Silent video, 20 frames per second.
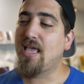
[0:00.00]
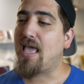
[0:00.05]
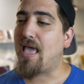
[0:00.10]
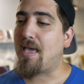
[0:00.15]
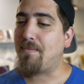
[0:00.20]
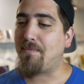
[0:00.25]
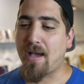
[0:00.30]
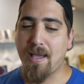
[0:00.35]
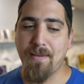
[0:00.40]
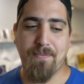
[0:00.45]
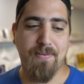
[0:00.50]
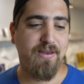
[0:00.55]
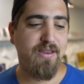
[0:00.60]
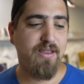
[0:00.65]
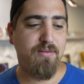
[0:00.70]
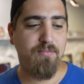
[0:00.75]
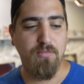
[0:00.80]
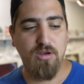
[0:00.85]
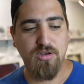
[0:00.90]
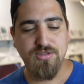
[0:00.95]
In my
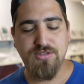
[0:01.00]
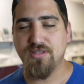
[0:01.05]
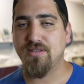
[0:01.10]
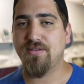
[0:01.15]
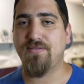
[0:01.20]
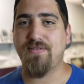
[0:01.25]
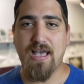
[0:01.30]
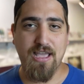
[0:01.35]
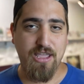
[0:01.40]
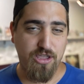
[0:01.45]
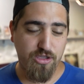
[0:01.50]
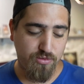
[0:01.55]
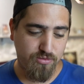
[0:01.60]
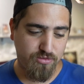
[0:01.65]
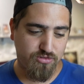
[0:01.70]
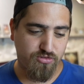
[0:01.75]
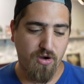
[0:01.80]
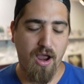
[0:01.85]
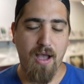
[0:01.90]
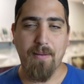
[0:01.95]
opinion, most of the value
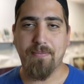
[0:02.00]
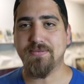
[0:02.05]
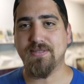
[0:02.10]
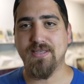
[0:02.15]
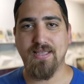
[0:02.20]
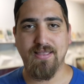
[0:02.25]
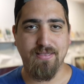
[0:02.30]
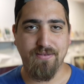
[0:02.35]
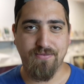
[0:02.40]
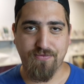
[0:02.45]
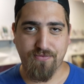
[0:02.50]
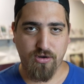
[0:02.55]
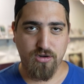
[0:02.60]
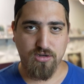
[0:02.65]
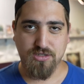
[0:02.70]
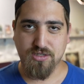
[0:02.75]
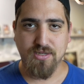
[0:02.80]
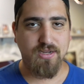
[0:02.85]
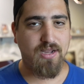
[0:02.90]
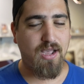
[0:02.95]
drops in the
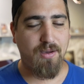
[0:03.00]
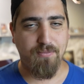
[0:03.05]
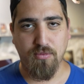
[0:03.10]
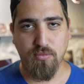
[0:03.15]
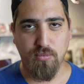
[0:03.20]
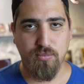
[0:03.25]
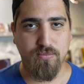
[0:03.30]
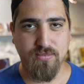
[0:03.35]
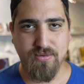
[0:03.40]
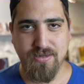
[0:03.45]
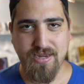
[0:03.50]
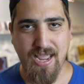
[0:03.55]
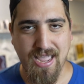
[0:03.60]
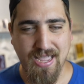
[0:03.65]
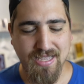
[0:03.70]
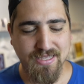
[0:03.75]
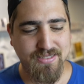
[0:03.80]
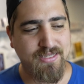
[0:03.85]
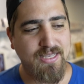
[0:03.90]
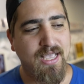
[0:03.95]
first couple
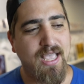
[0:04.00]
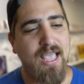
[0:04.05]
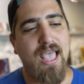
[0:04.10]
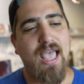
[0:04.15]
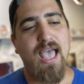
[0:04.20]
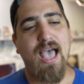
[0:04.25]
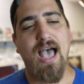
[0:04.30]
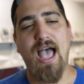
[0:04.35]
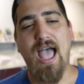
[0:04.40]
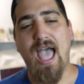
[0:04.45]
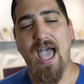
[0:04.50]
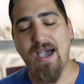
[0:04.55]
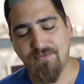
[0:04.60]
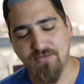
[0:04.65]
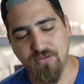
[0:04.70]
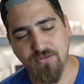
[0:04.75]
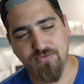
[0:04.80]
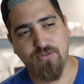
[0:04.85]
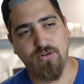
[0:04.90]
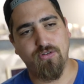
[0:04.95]
days
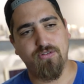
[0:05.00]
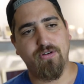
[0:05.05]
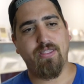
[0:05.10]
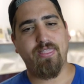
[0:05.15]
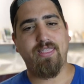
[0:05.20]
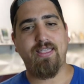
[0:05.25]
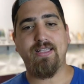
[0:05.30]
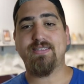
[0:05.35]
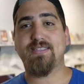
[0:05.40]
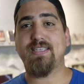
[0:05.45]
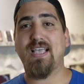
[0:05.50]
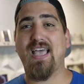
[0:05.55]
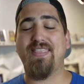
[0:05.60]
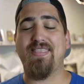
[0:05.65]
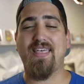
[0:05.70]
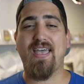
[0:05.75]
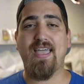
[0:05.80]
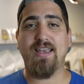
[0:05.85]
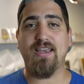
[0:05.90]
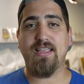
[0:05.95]
after full release, and
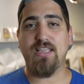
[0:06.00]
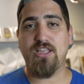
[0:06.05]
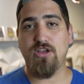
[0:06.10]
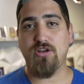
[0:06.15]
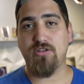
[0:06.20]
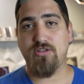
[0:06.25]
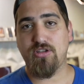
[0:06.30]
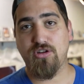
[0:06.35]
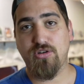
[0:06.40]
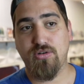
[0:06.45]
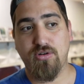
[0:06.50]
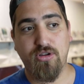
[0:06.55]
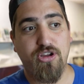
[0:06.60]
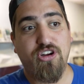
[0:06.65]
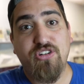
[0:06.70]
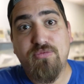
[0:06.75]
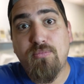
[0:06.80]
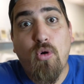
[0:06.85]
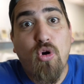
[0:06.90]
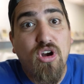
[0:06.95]
then, you know,
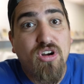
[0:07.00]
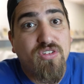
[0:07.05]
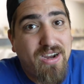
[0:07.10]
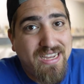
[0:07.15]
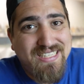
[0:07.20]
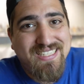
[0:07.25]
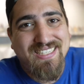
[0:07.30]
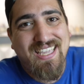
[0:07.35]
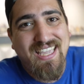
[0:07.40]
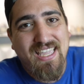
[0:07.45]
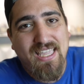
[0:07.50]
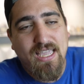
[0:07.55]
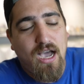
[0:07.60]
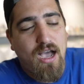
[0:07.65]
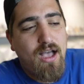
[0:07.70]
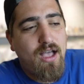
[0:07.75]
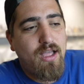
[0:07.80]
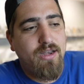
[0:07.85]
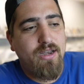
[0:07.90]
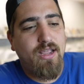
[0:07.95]
you're more risky
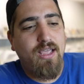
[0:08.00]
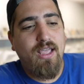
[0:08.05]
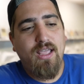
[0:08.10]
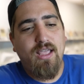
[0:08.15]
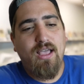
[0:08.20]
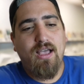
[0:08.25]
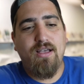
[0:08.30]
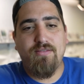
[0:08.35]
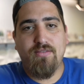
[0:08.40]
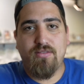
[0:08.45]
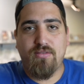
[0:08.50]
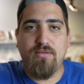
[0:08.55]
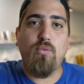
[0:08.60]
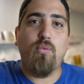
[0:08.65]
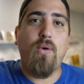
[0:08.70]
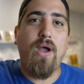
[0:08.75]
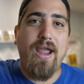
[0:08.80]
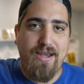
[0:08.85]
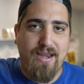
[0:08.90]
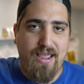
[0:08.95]
on
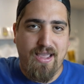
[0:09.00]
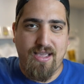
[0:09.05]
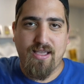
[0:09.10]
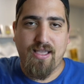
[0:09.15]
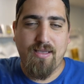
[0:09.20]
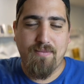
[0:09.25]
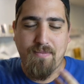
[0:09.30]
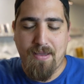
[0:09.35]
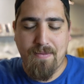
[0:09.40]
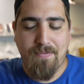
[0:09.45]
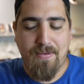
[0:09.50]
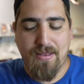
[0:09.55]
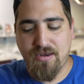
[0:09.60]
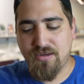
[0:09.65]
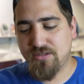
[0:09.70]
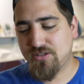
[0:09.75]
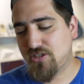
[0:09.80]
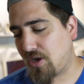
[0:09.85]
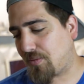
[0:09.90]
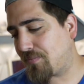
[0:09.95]
waiting, in my
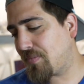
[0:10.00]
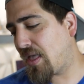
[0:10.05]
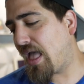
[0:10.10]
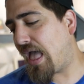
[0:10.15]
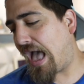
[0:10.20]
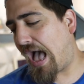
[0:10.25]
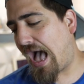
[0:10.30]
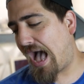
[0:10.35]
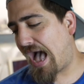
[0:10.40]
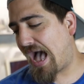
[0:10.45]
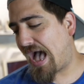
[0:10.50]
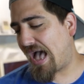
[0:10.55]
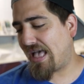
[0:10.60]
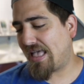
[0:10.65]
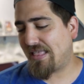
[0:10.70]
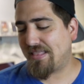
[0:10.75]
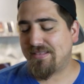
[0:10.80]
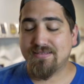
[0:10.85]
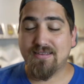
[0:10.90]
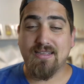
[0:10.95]
opinion. So
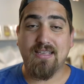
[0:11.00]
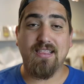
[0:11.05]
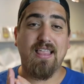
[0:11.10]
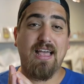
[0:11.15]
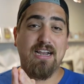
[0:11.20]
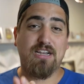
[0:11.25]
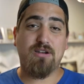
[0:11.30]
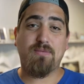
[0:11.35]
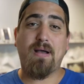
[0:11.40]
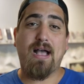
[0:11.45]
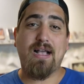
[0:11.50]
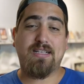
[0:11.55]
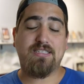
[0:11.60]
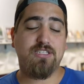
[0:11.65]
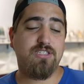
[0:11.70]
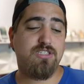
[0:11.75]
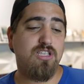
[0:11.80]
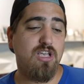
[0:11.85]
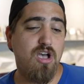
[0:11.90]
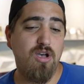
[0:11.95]
collector
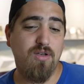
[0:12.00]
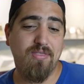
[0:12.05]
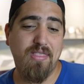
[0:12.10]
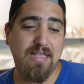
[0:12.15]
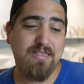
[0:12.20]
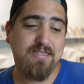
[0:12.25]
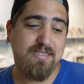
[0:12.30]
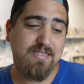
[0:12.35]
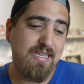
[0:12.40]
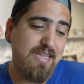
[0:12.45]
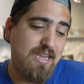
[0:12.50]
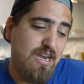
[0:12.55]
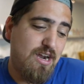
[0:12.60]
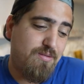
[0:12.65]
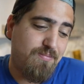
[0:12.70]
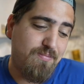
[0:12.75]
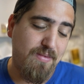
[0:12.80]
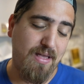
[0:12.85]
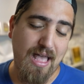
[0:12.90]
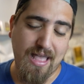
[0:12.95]
boxes though, that's, you
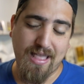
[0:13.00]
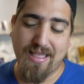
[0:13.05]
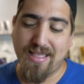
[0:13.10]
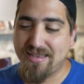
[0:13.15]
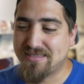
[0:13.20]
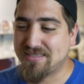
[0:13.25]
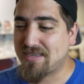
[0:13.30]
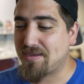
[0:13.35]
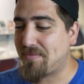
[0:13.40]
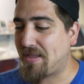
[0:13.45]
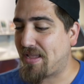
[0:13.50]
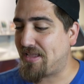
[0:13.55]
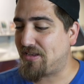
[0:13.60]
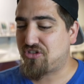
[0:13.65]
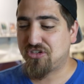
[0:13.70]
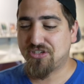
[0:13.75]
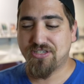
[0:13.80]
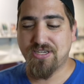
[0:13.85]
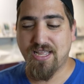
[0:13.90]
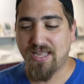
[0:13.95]
know, it's gonna be
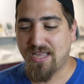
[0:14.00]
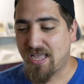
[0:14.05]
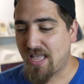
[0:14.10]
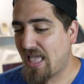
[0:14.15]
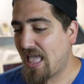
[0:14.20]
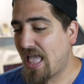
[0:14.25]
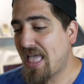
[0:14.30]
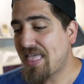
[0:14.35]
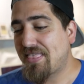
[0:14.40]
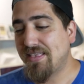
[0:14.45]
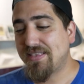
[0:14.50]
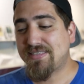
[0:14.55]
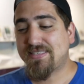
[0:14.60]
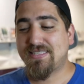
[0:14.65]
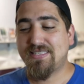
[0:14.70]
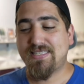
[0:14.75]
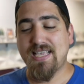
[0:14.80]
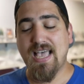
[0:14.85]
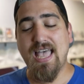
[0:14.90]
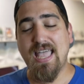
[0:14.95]
interesting. This
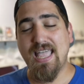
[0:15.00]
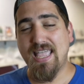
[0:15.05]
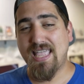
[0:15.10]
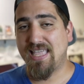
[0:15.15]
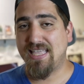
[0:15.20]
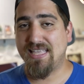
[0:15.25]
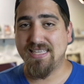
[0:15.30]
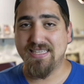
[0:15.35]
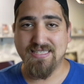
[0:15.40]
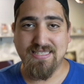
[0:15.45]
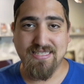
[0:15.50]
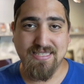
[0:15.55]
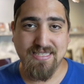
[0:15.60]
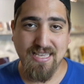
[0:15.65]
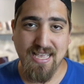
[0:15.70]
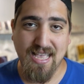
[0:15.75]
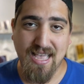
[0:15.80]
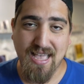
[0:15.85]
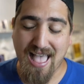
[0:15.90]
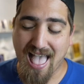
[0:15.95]
set is,
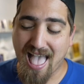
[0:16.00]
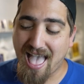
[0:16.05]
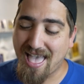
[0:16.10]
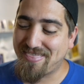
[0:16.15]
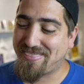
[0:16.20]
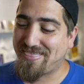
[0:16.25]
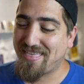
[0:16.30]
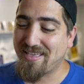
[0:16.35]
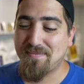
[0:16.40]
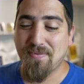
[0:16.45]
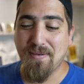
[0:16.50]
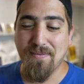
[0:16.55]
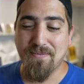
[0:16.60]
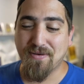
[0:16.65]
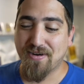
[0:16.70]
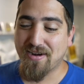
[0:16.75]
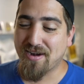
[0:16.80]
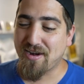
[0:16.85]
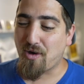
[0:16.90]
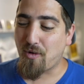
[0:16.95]
I think people
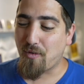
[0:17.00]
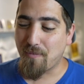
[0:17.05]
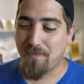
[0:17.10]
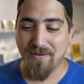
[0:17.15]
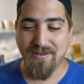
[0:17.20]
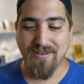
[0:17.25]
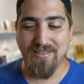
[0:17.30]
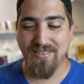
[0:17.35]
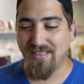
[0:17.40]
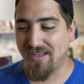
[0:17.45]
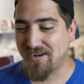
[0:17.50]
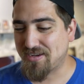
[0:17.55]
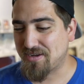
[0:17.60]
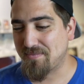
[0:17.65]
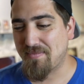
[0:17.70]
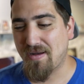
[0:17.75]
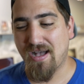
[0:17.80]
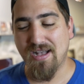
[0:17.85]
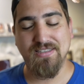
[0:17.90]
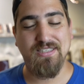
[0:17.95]
are going to open collector
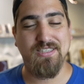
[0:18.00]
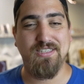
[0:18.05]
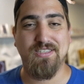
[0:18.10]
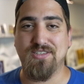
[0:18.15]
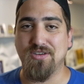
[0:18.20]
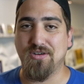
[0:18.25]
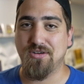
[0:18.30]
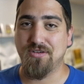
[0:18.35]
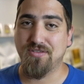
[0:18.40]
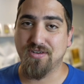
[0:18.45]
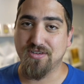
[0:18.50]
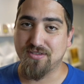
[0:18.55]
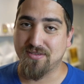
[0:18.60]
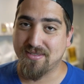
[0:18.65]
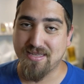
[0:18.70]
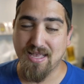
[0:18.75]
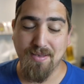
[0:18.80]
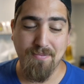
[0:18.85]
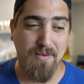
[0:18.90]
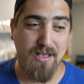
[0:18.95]
boxes over
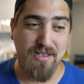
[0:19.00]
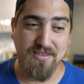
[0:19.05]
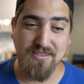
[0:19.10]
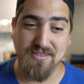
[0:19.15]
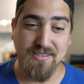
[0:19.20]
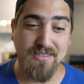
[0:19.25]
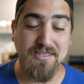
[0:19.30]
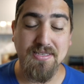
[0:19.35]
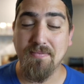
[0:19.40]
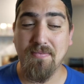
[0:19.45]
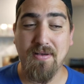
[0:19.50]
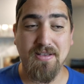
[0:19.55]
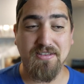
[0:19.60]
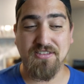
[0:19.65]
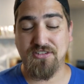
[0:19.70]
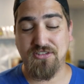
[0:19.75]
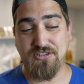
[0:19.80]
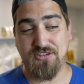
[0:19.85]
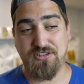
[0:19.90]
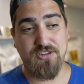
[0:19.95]
set boxes. The set
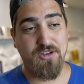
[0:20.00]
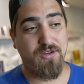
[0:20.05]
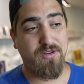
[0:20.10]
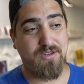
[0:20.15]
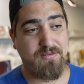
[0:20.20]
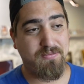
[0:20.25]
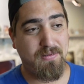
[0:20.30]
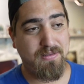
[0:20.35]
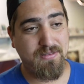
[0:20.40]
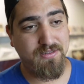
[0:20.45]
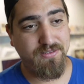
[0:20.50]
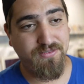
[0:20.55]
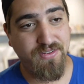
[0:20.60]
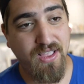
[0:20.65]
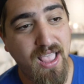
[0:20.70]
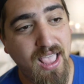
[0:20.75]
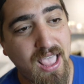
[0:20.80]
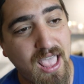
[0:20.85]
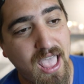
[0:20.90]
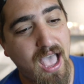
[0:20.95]
boxes are so expensive,
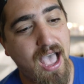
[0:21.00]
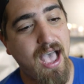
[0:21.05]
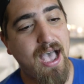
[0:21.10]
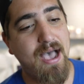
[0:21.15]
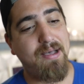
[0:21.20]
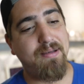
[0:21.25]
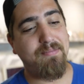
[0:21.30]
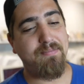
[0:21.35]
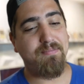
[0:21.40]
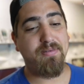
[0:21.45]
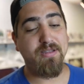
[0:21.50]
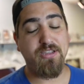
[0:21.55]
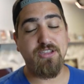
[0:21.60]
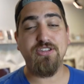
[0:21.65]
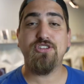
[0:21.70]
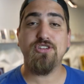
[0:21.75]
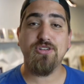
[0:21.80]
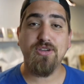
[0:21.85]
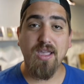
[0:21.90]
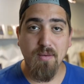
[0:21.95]
but you
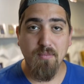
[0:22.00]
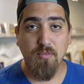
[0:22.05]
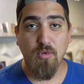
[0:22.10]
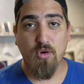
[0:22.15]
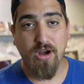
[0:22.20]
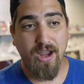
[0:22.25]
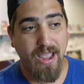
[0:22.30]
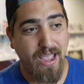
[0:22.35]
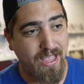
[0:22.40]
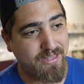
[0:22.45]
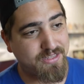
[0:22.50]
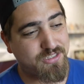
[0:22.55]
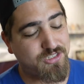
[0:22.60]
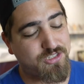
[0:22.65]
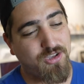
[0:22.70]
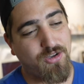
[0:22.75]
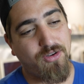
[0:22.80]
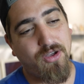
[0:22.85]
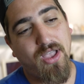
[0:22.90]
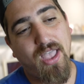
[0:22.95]
do get more hits. So